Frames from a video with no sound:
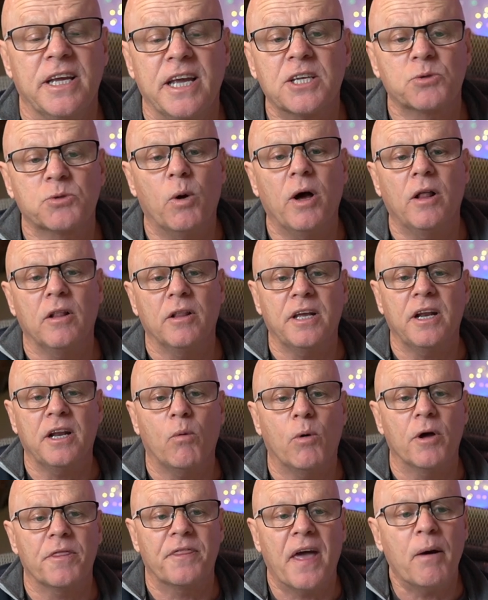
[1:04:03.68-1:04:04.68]
Yes, well, you
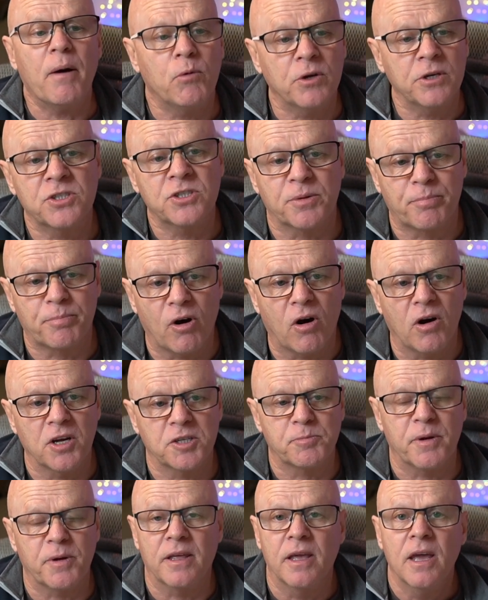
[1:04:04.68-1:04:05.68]
know what? That wouldn't
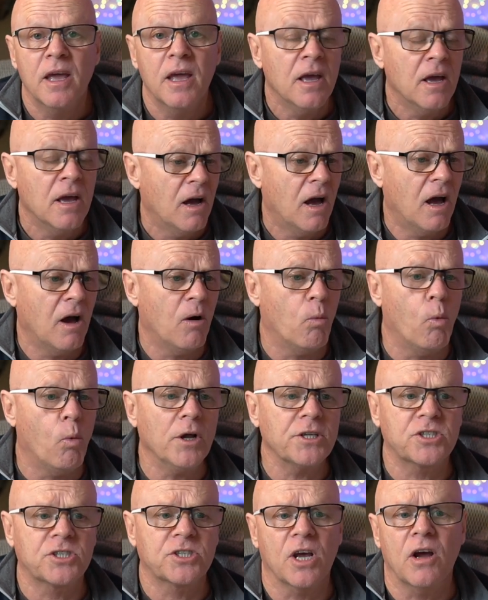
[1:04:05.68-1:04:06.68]
surprise me. Uh,
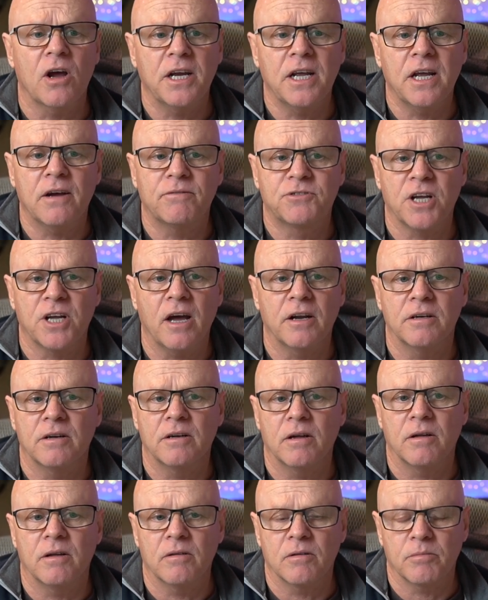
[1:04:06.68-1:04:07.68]
what Sony have
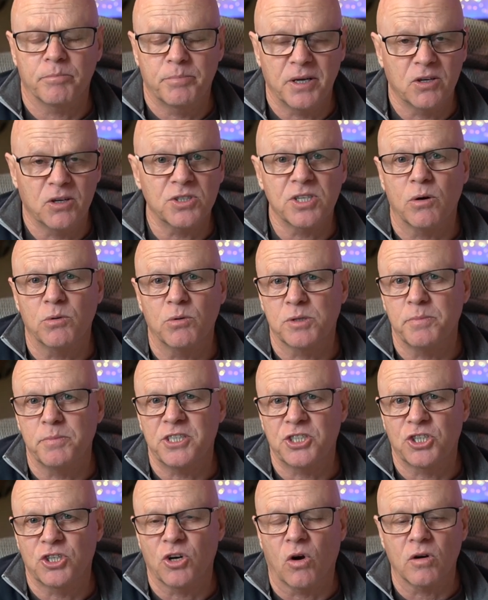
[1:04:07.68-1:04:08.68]
done, because I was a
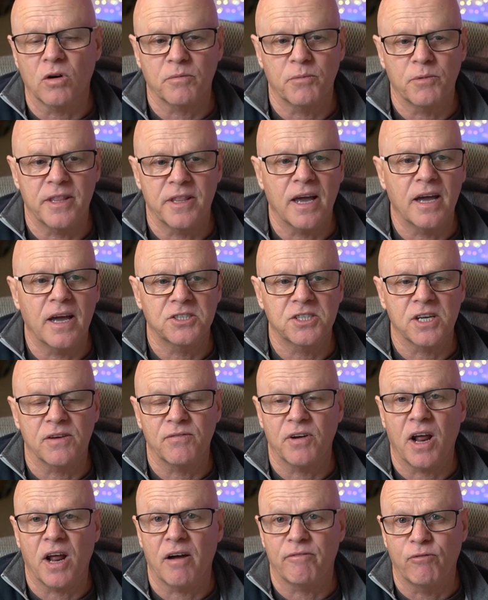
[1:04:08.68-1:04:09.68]
bit shocked with the
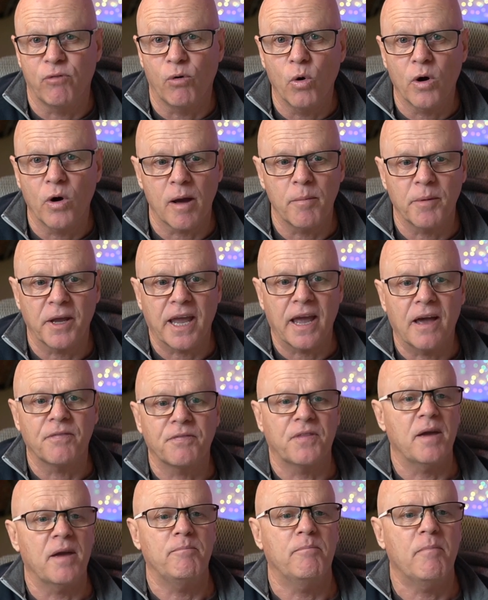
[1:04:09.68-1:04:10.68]
A7R4 coming
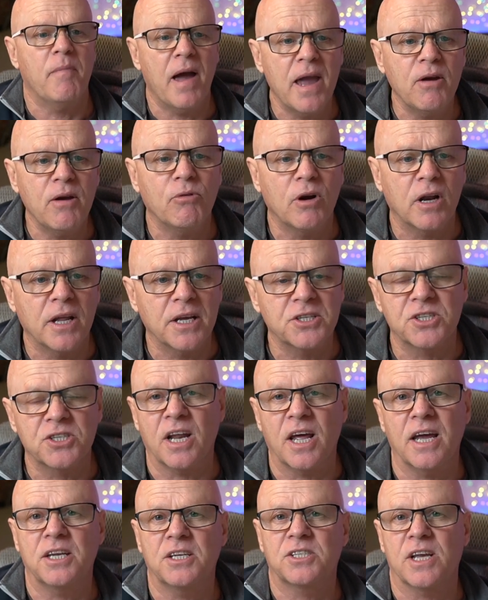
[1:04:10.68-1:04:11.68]
out, they may release
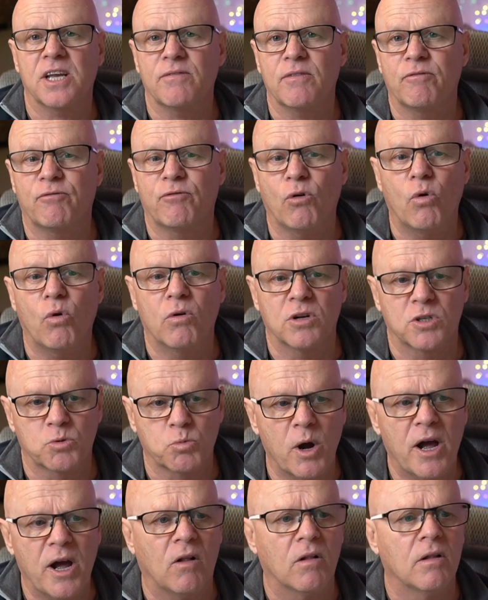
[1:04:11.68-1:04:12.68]
an A7 IV
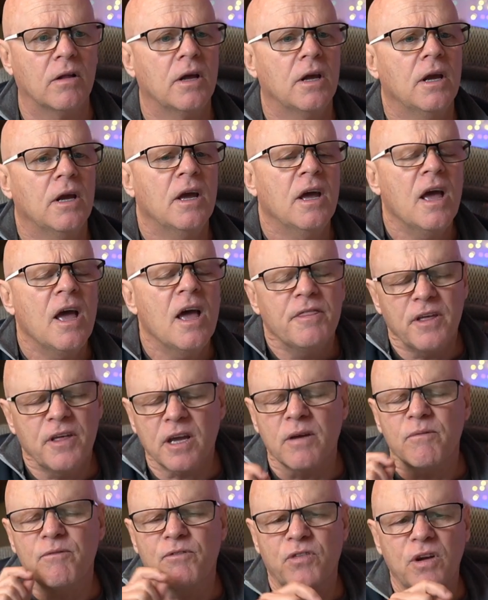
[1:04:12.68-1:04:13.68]
as well.
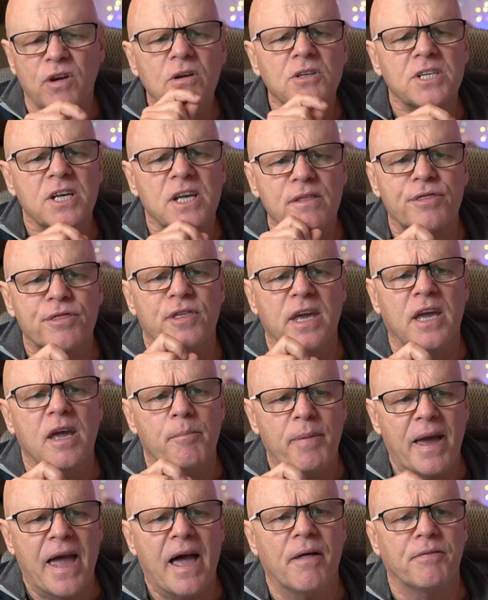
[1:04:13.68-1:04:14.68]
The confusing
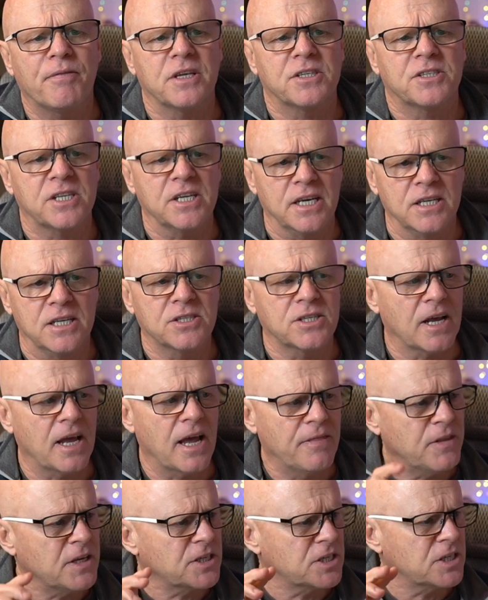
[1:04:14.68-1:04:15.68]
thing about this is,
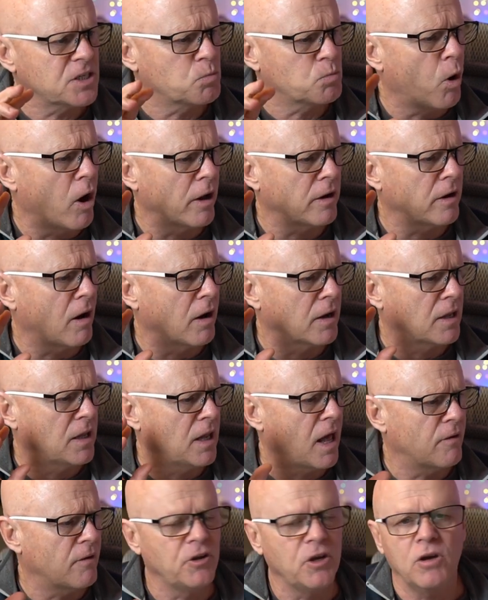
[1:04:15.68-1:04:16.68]
and this is what I'd
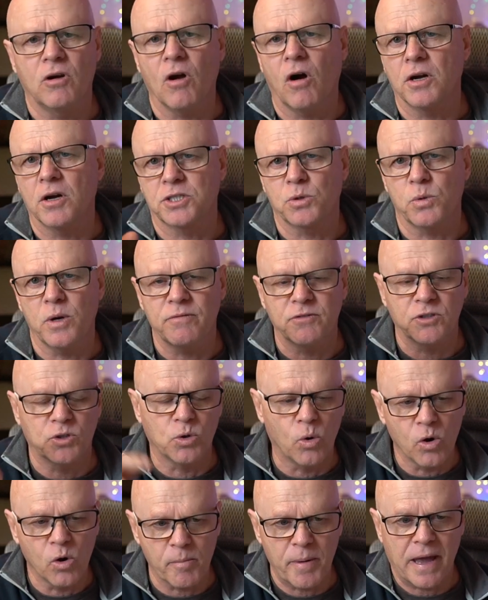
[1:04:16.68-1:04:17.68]
love you guys to even
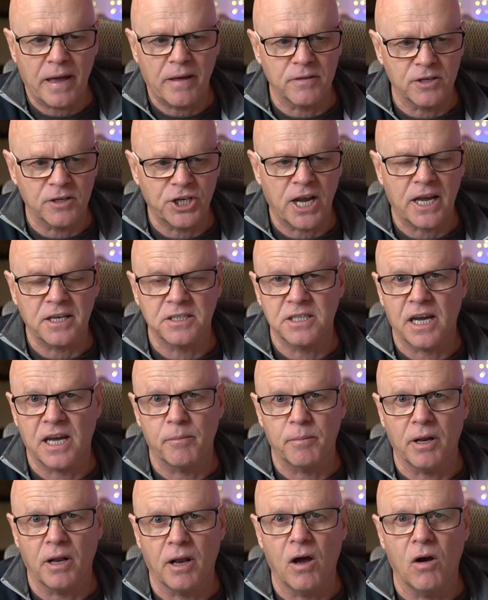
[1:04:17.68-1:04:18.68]
talk about in the chat
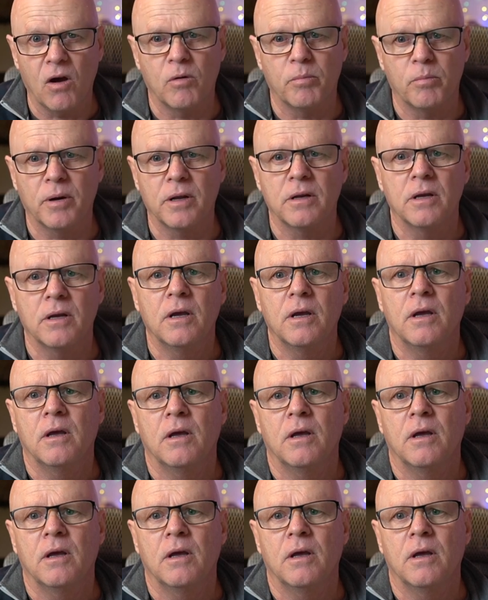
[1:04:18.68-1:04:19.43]
down below, but